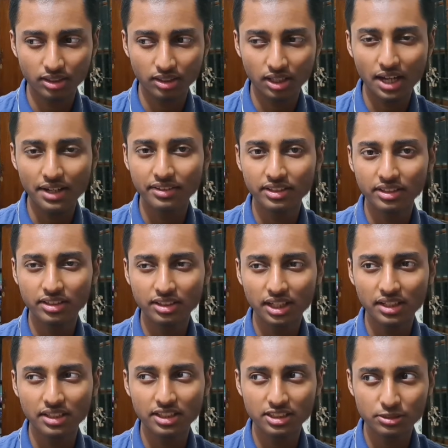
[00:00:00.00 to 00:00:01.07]
I did
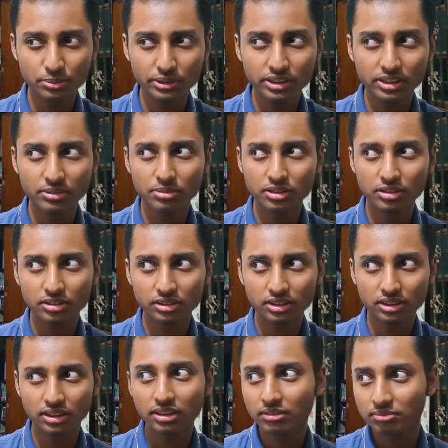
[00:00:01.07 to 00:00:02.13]
kind of expect it because,
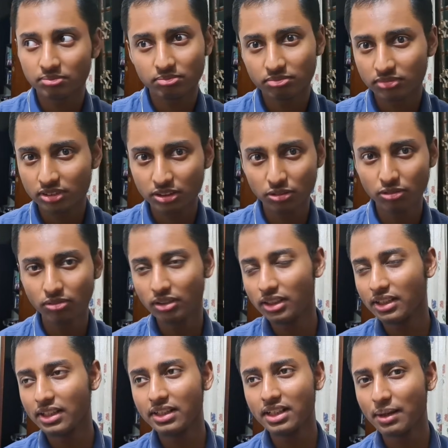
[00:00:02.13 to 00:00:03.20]
like,
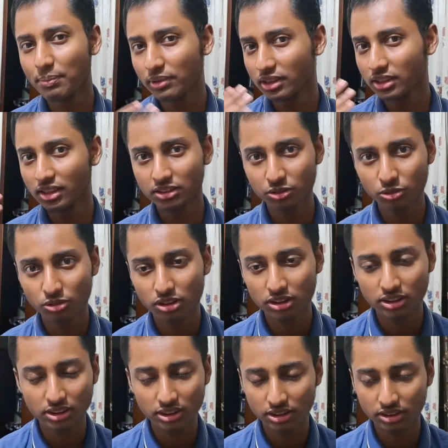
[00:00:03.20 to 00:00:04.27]
it happened the last 2
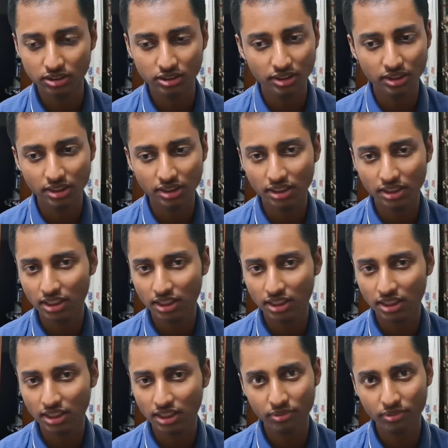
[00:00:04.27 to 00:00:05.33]
years. It can happen this
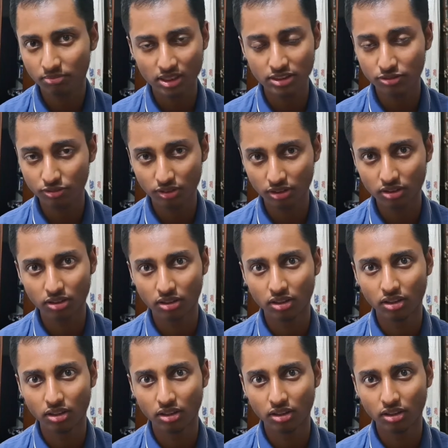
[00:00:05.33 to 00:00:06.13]
time as well.